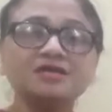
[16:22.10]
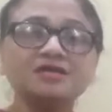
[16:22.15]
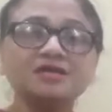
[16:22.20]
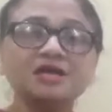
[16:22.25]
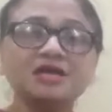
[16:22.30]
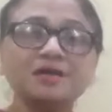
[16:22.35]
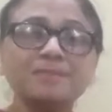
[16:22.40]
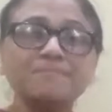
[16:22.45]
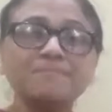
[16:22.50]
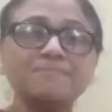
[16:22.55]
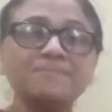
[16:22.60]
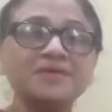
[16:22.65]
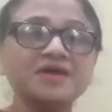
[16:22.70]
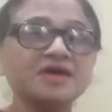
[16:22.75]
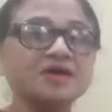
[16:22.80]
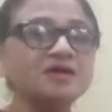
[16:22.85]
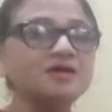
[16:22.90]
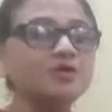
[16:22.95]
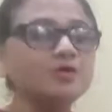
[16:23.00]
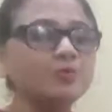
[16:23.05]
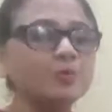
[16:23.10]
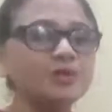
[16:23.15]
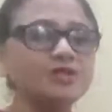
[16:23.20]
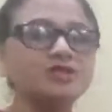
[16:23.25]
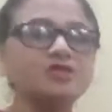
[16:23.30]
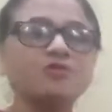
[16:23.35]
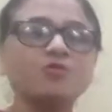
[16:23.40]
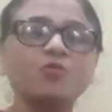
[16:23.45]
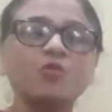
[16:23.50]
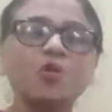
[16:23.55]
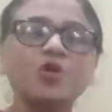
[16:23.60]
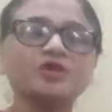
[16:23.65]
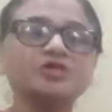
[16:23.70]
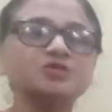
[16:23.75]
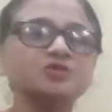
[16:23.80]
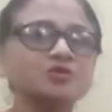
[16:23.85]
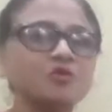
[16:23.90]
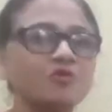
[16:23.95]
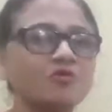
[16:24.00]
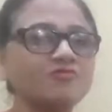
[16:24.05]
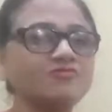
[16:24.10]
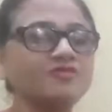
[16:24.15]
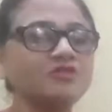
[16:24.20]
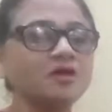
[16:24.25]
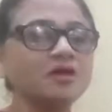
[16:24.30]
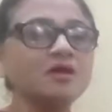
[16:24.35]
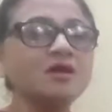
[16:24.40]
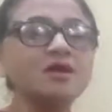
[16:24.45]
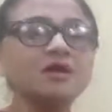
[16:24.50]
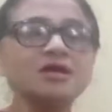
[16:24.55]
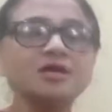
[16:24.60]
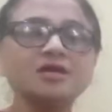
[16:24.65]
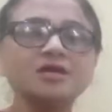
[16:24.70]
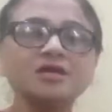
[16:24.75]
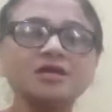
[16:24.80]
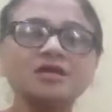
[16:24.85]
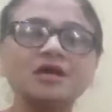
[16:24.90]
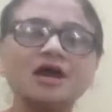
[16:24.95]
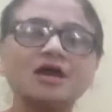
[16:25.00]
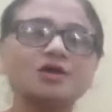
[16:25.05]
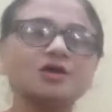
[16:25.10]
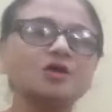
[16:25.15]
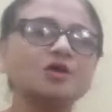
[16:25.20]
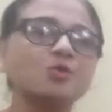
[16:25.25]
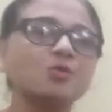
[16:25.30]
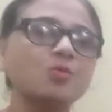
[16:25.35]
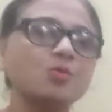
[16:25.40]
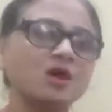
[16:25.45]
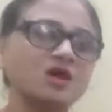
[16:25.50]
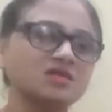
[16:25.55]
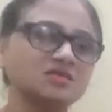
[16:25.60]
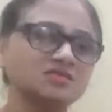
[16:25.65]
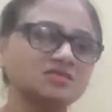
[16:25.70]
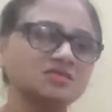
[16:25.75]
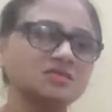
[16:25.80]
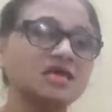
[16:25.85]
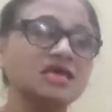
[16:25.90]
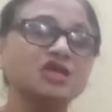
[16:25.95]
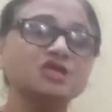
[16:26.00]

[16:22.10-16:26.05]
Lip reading: compared with the voice of the young ones.